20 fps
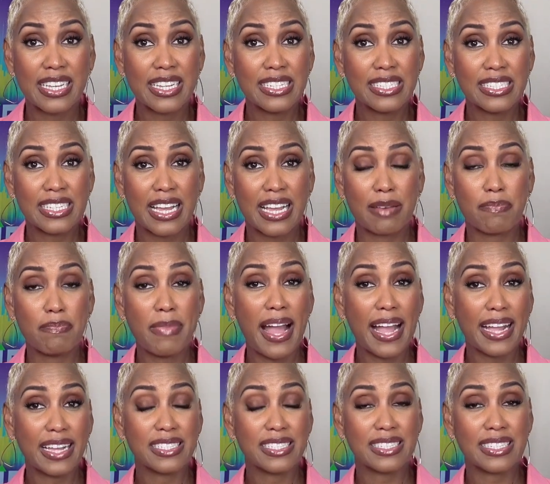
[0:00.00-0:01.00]
India,
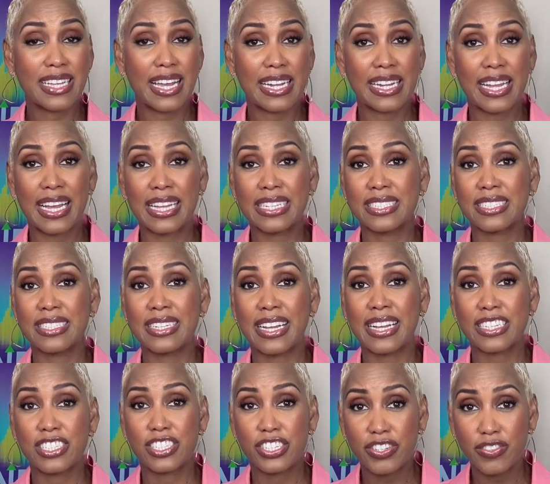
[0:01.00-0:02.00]
Pakistan, and
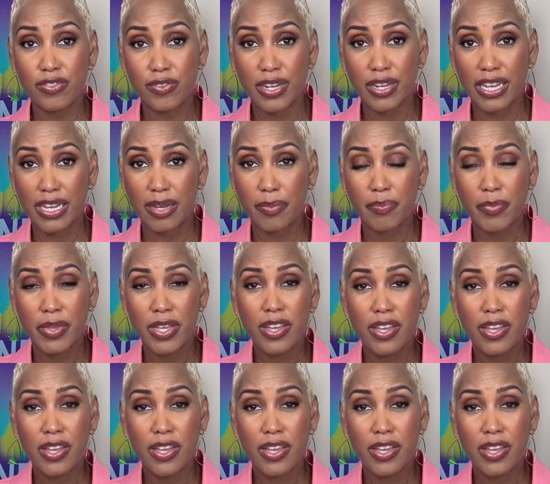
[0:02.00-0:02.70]
Nigeria.